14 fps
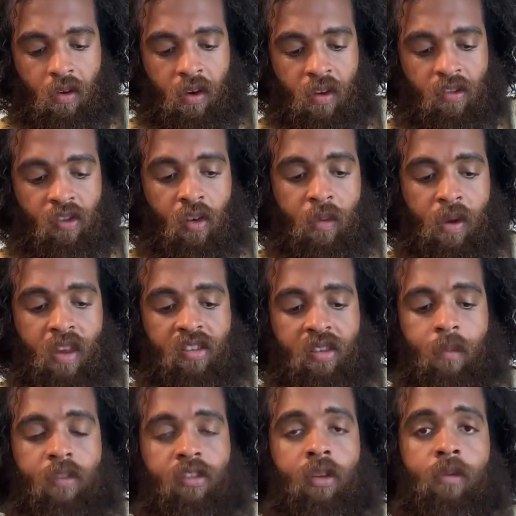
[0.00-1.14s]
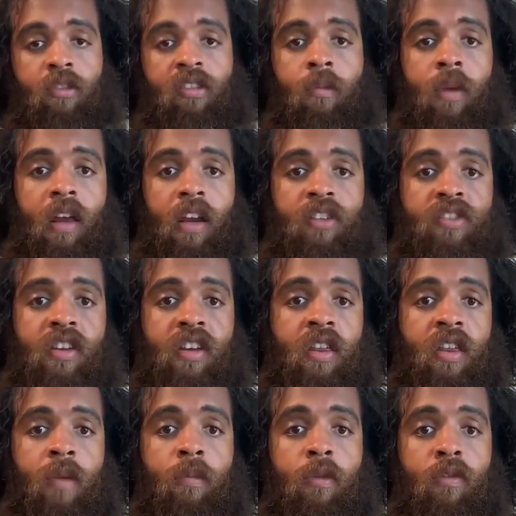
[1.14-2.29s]
there's so many so much symbology
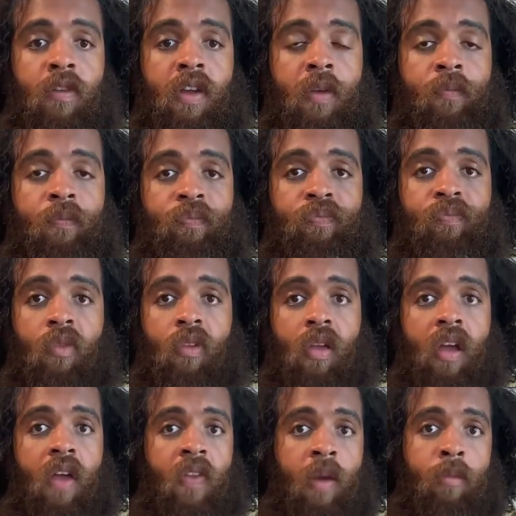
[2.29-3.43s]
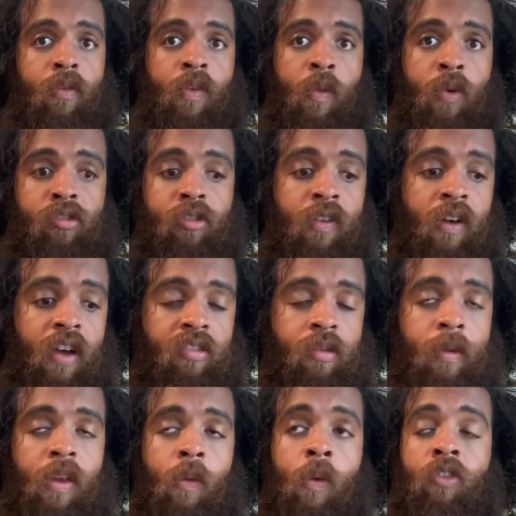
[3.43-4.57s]
in the movie, in that movie Wizard of Oz. I
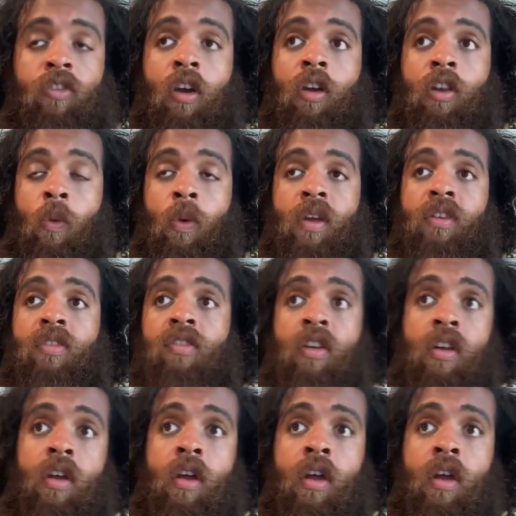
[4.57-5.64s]
mean, well, sorry, The Wiz.